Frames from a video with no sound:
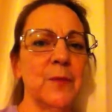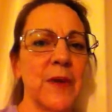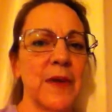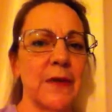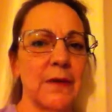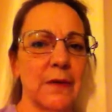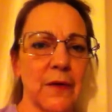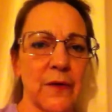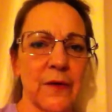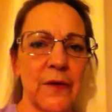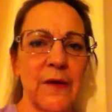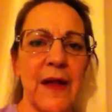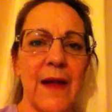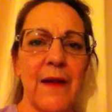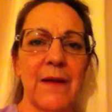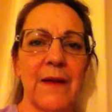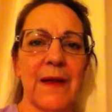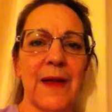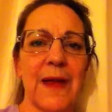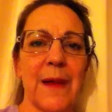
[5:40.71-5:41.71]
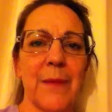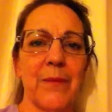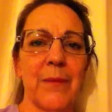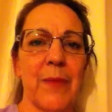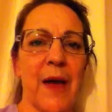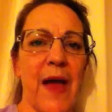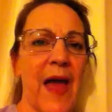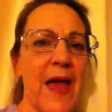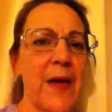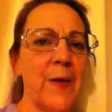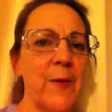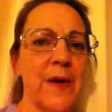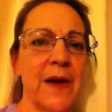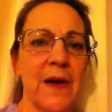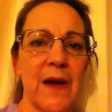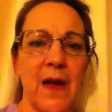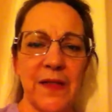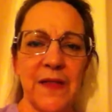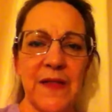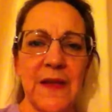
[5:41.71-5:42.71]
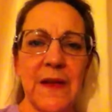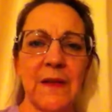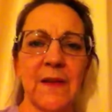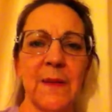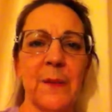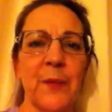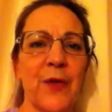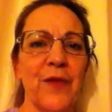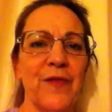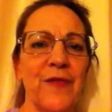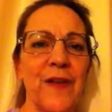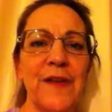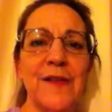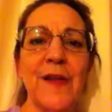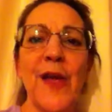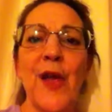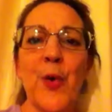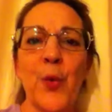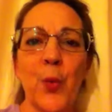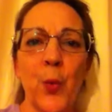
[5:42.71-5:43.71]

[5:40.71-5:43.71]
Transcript: We learn how to get by when nothing is perfect.